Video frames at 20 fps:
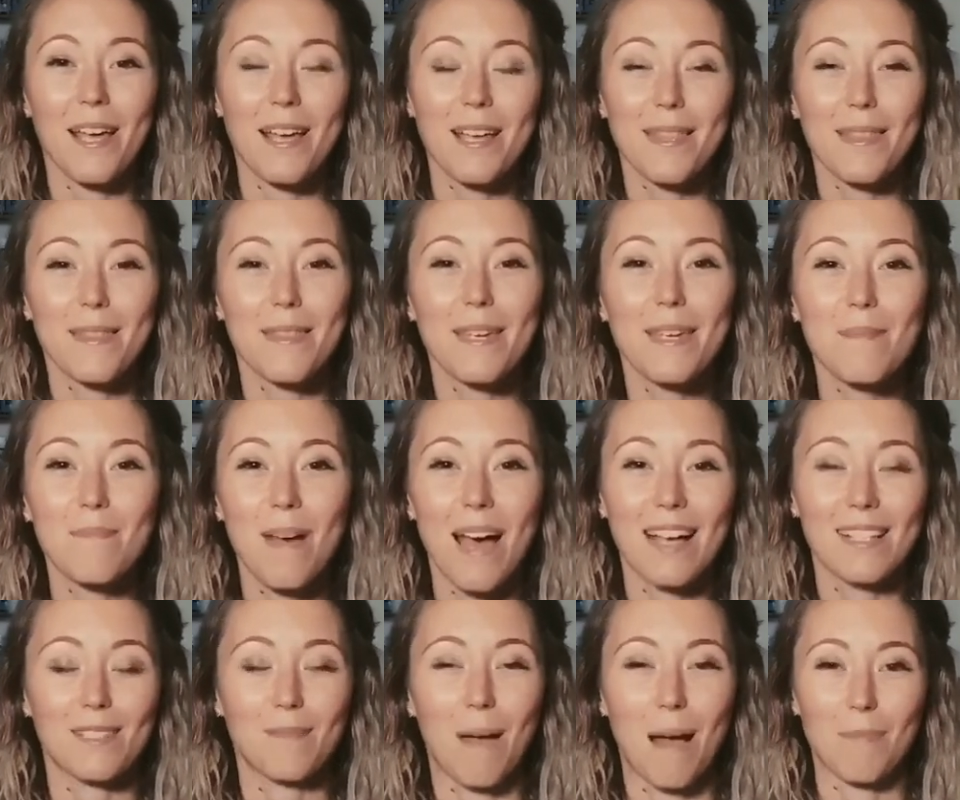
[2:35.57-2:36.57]
the
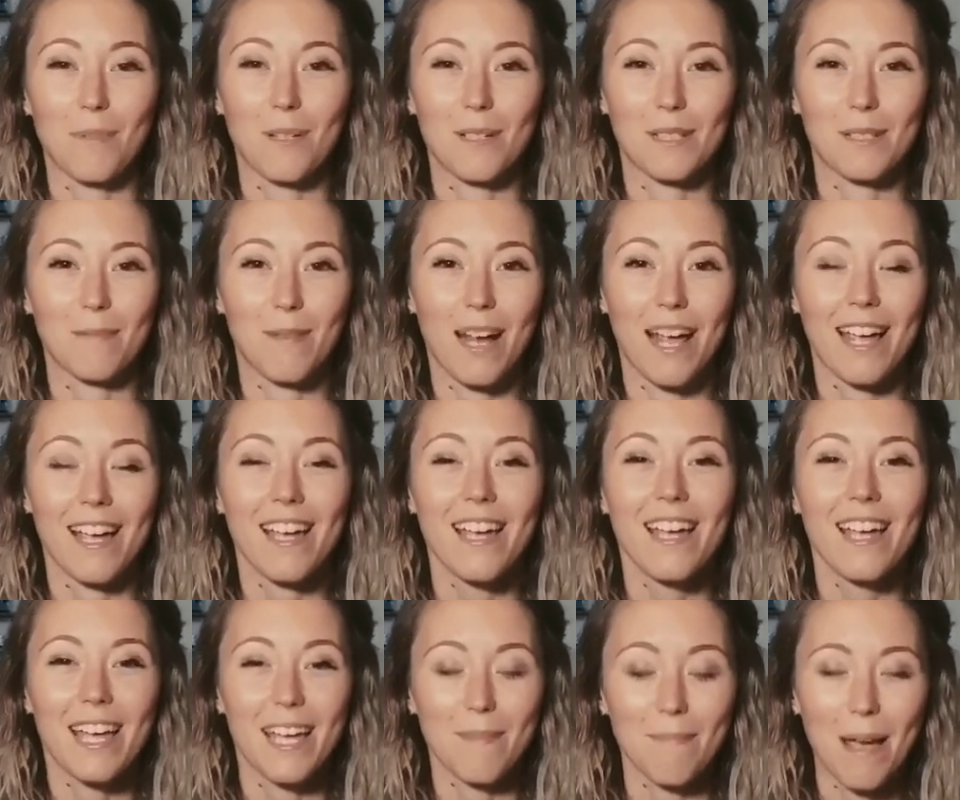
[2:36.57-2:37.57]
best popcorn spray,
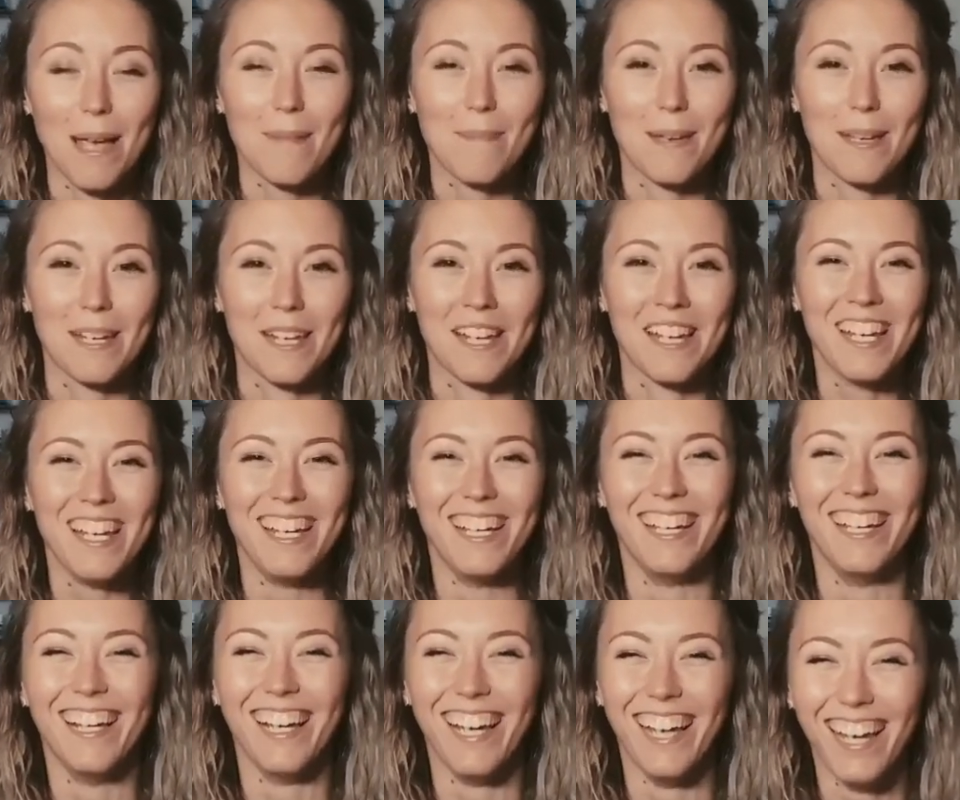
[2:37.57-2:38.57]
in my opinion.
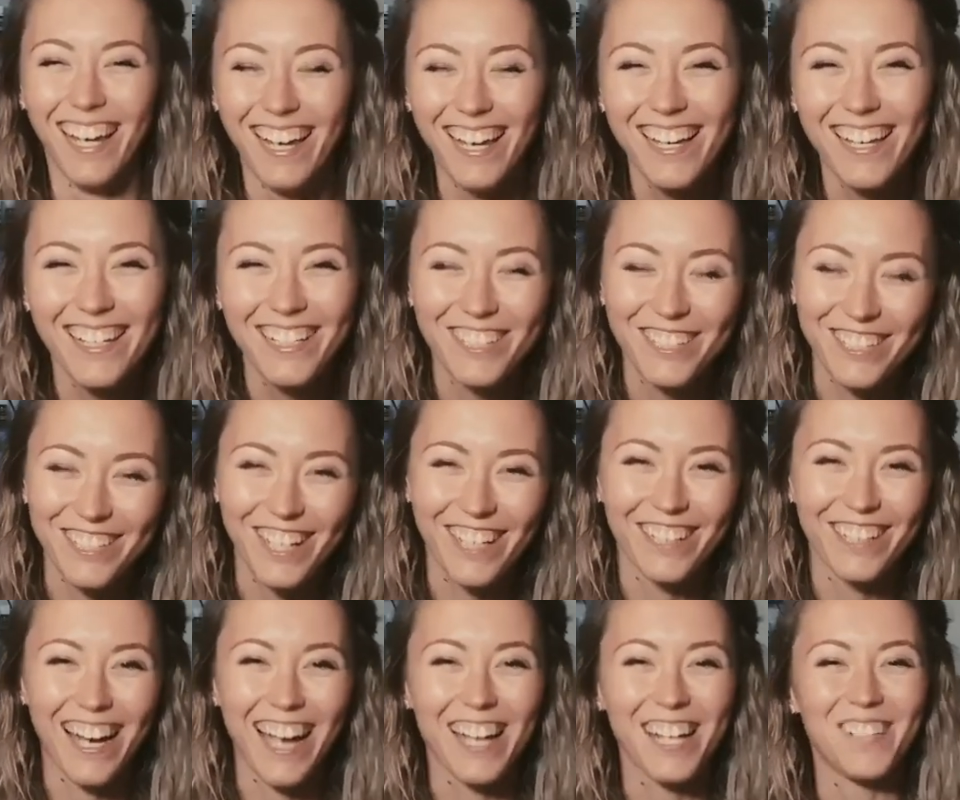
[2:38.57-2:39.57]
So
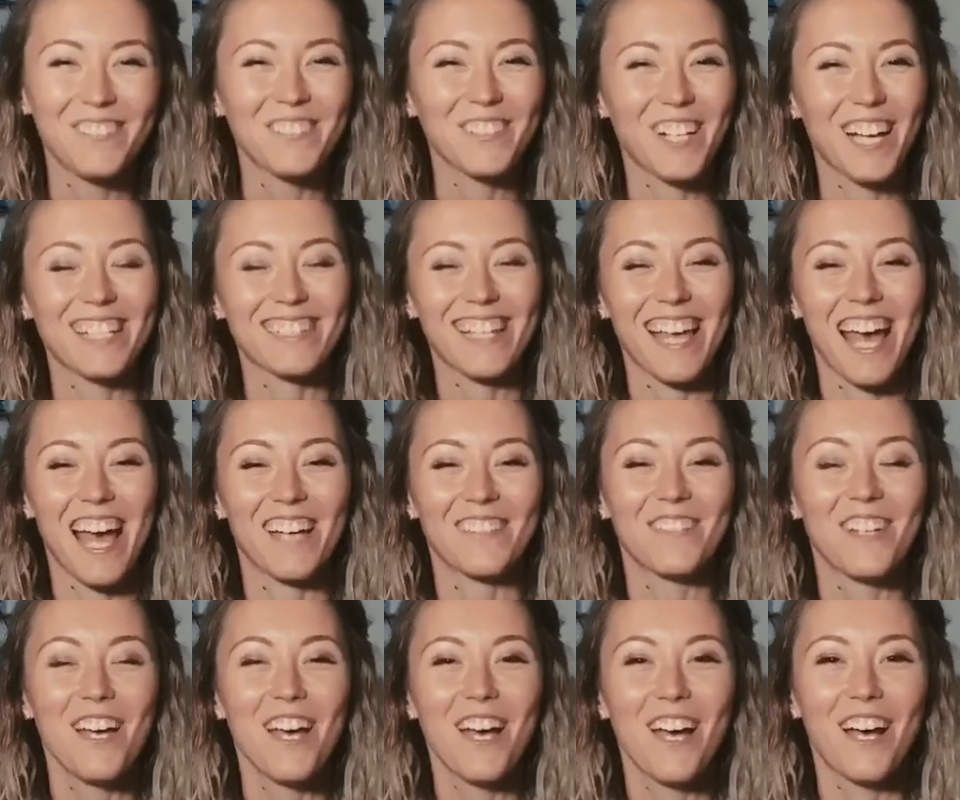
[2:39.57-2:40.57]
I hope you guys have
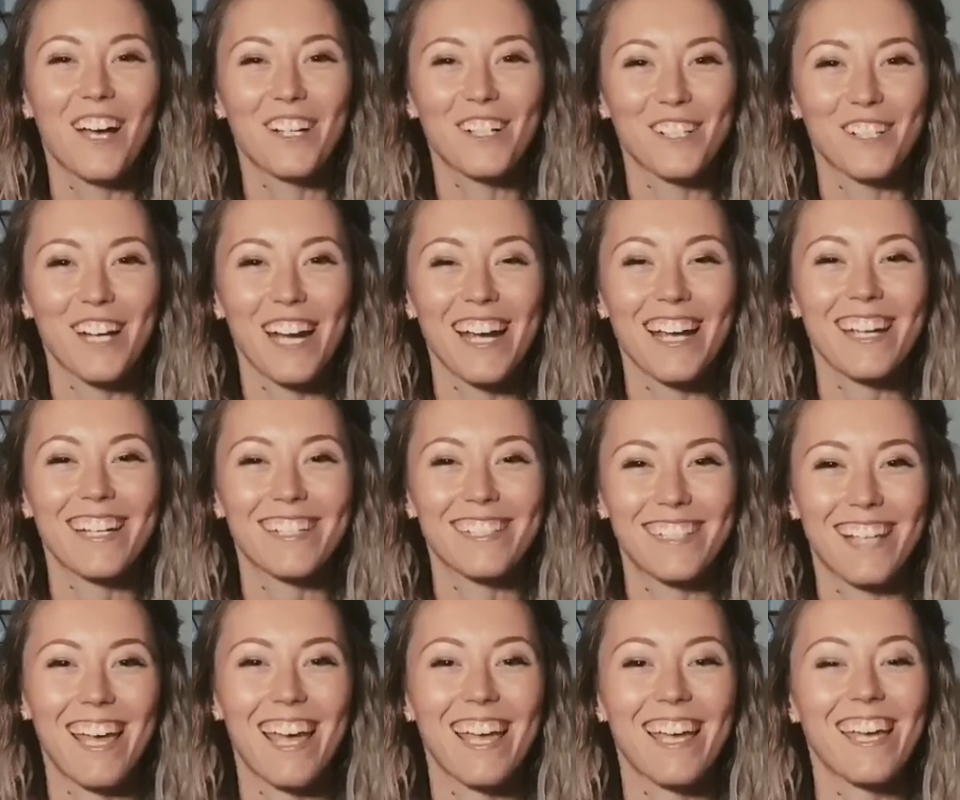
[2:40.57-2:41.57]
a great
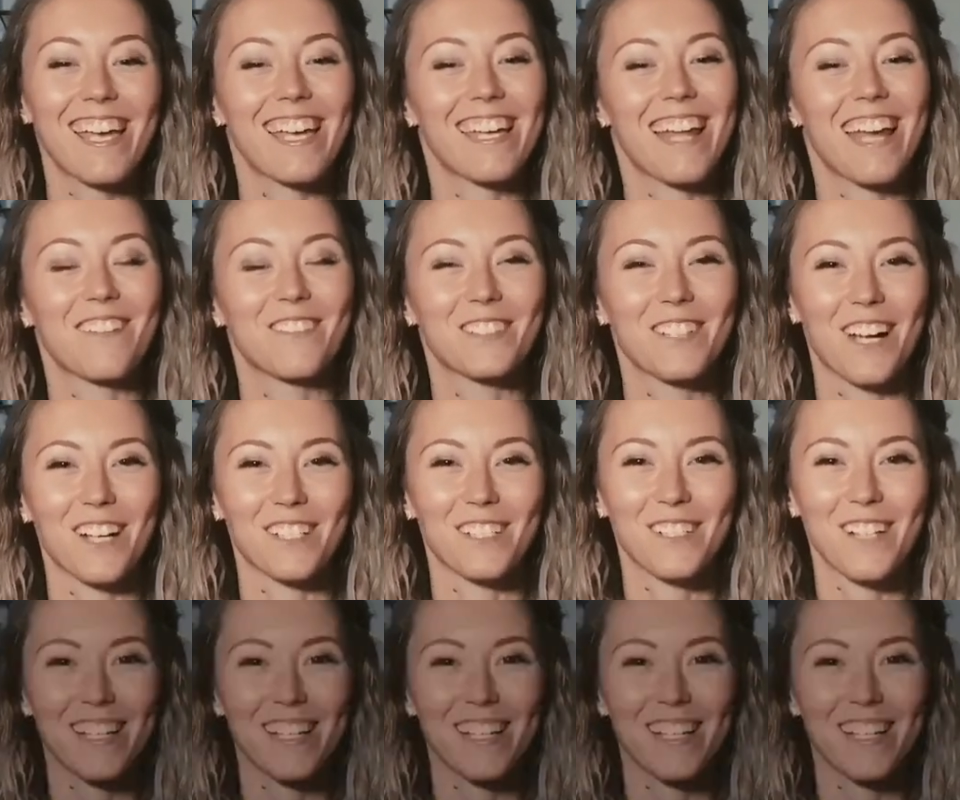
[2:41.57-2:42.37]
day, and I will talk to you guys